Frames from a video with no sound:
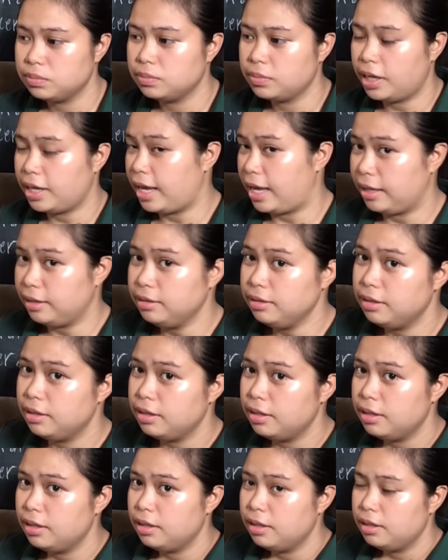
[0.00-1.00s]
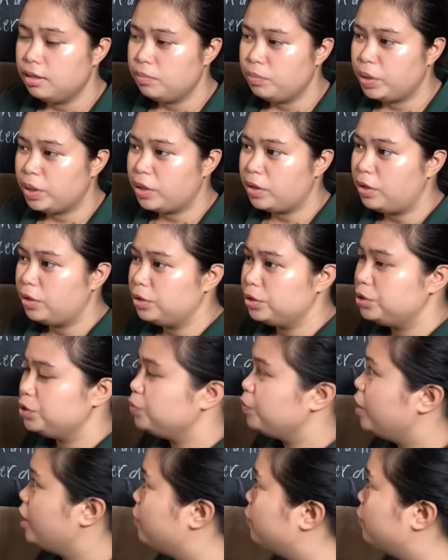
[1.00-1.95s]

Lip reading: again because we have